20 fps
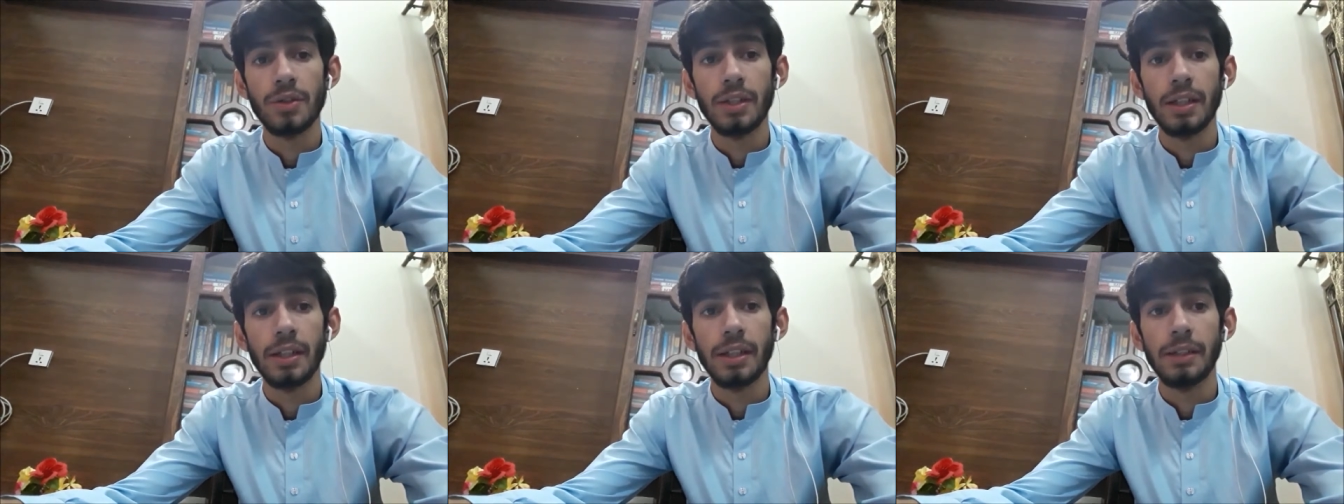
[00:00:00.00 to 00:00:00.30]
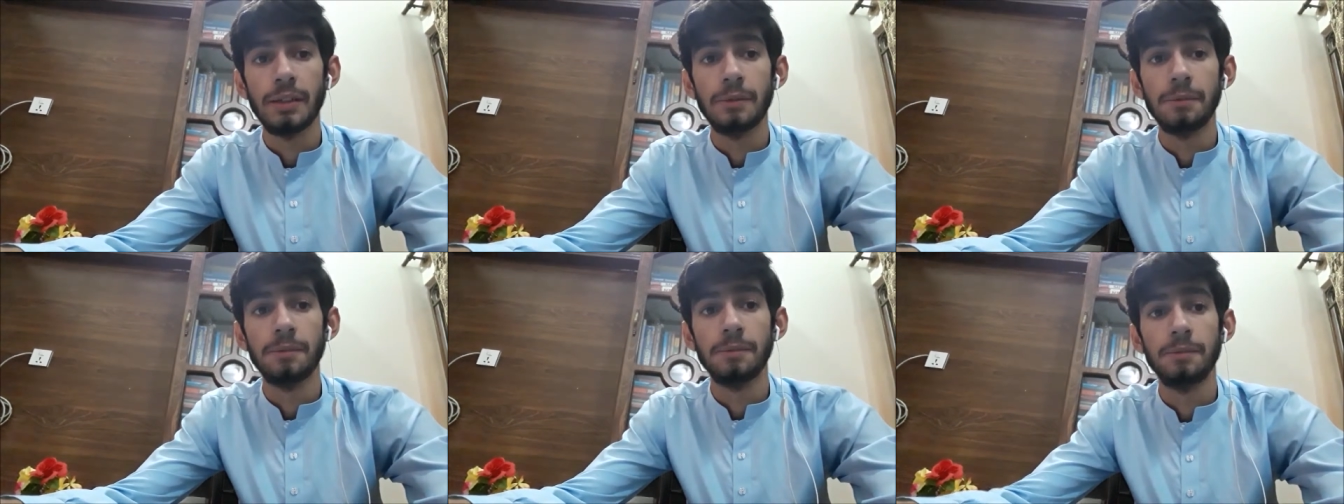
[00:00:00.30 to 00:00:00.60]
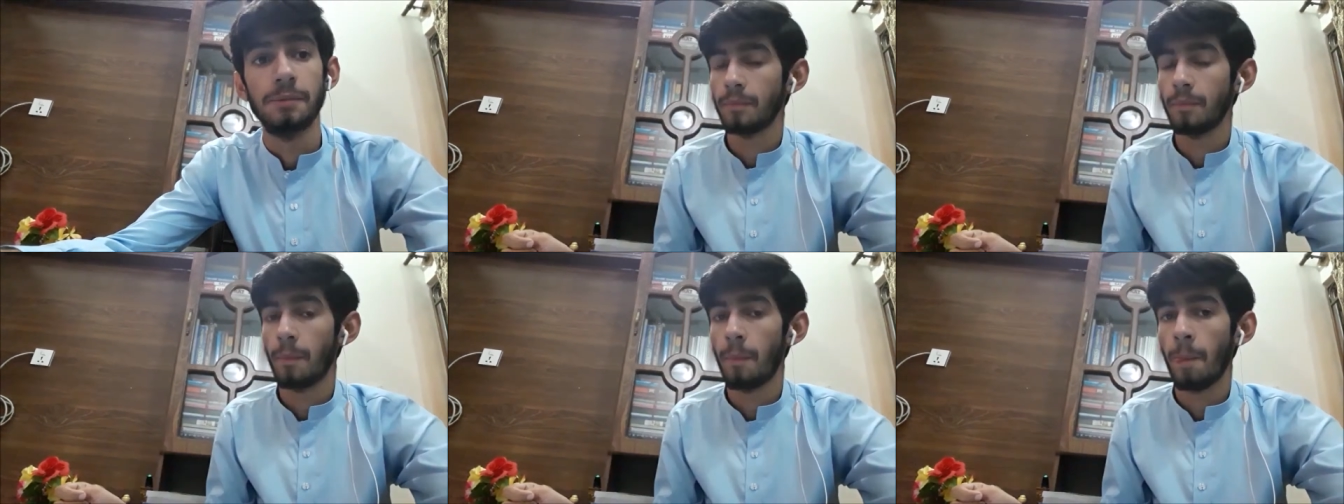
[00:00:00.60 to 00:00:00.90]
sit in.
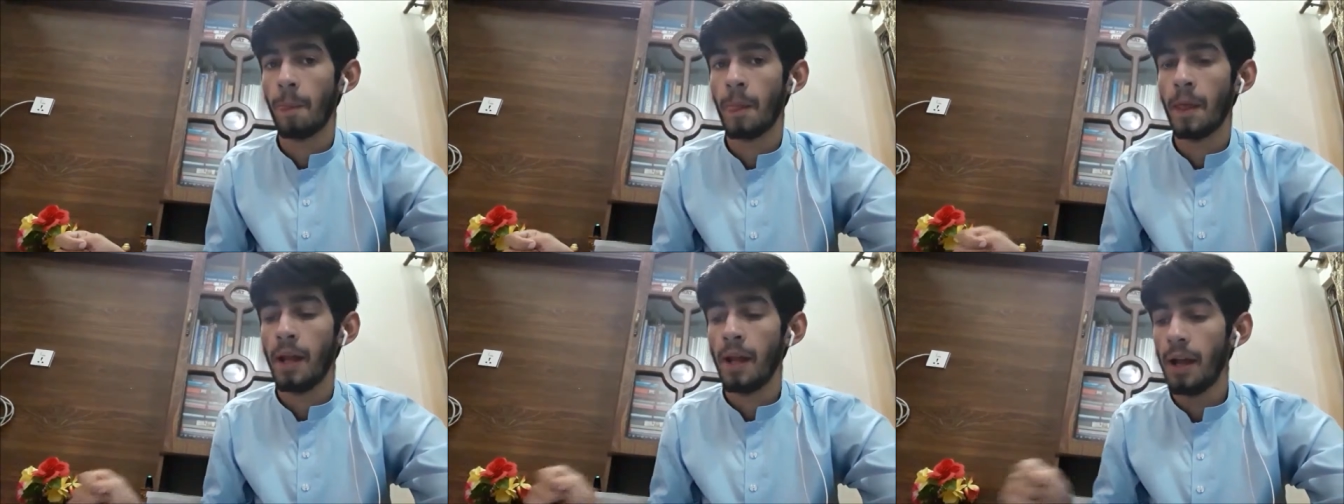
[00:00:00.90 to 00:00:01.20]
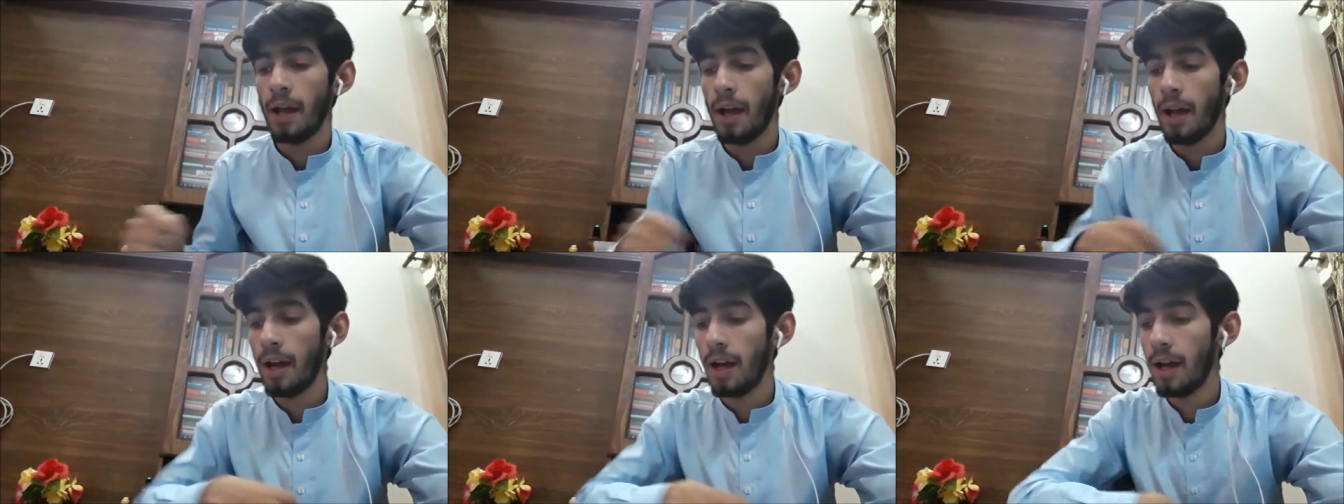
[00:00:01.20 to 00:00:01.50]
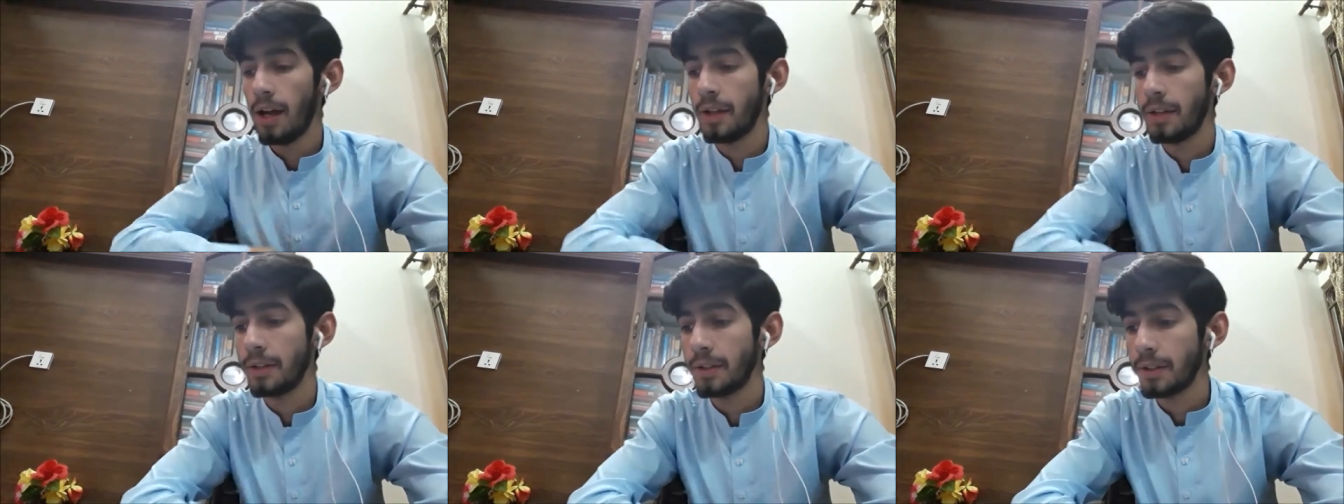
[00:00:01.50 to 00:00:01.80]

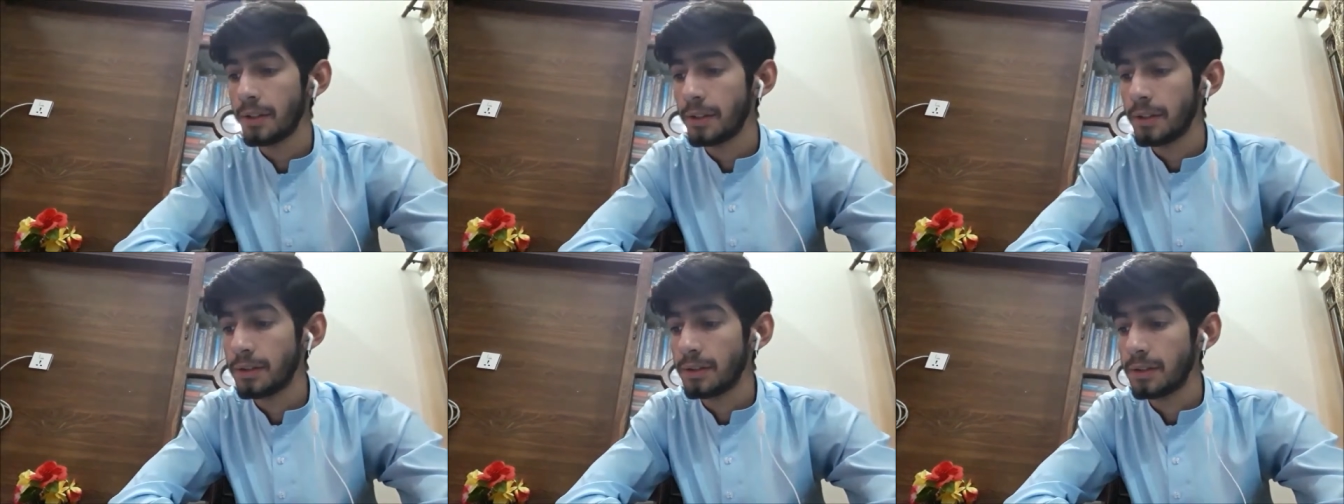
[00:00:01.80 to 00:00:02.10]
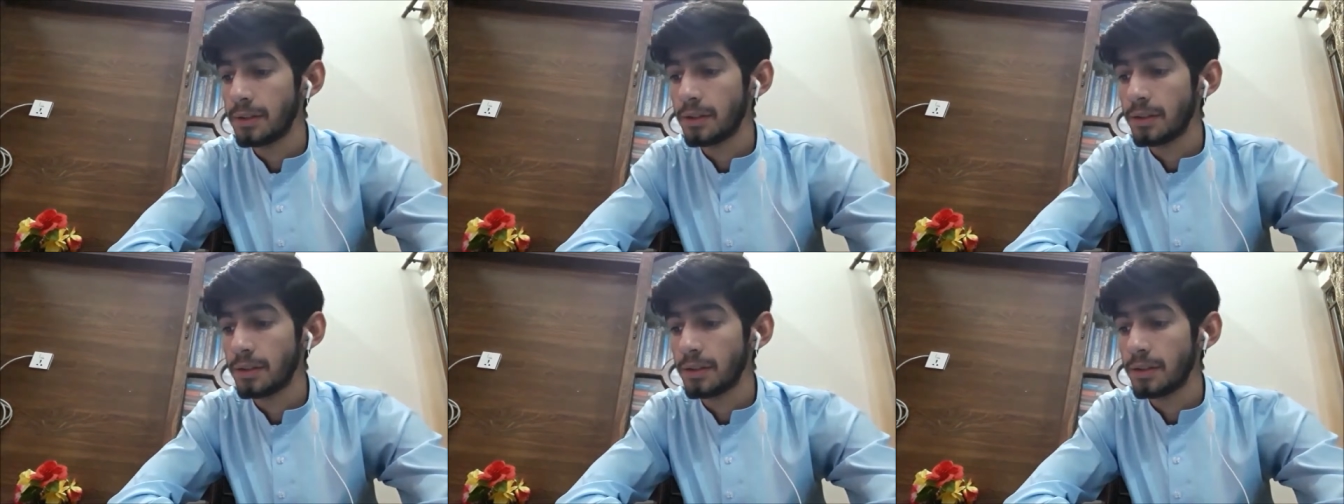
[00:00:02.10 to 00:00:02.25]
And uh,